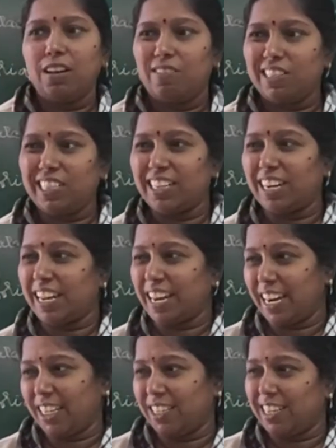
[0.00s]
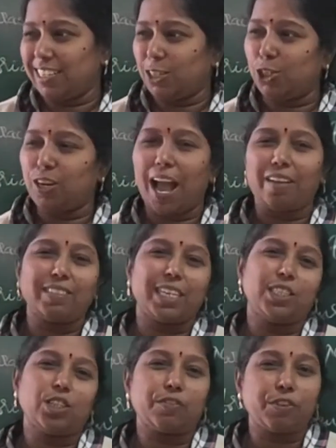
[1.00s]
We'll say that at least we should have a
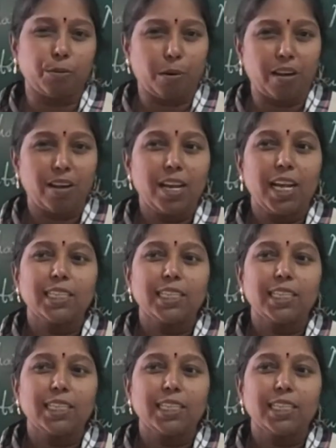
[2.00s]
sense of humor.